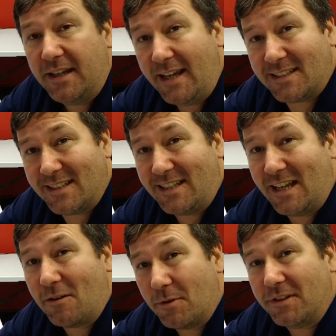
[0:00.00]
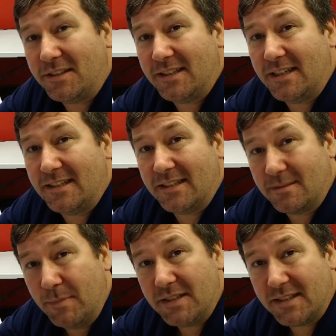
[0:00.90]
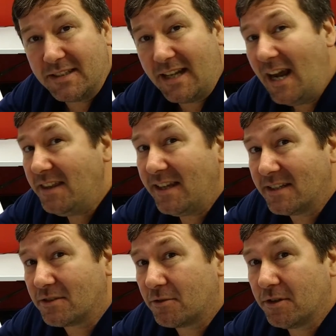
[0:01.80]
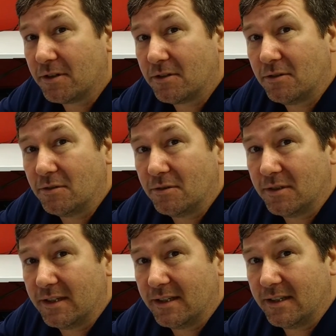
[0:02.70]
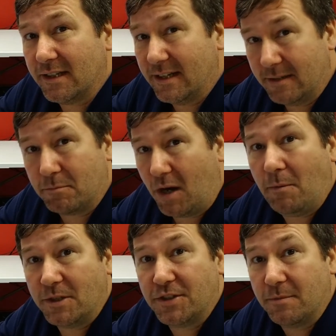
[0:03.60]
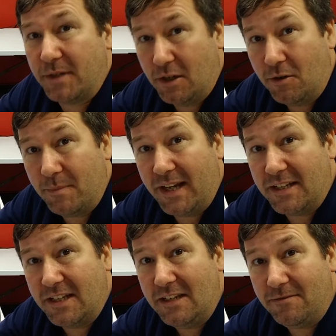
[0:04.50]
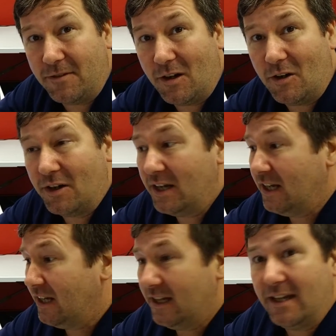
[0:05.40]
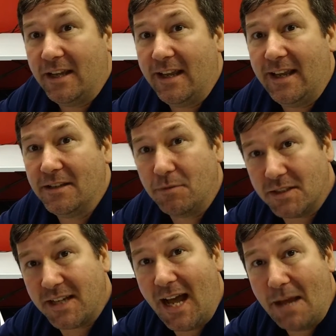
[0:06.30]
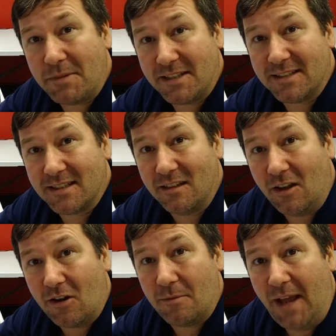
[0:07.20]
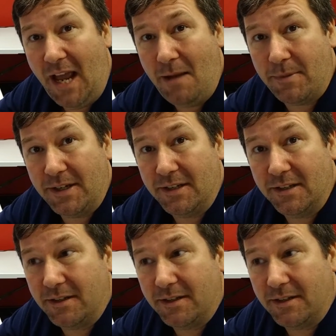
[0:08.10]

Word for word: The next thing that I really see that's missing that I think is critical and probably should be on by default is what time did this alarm happen?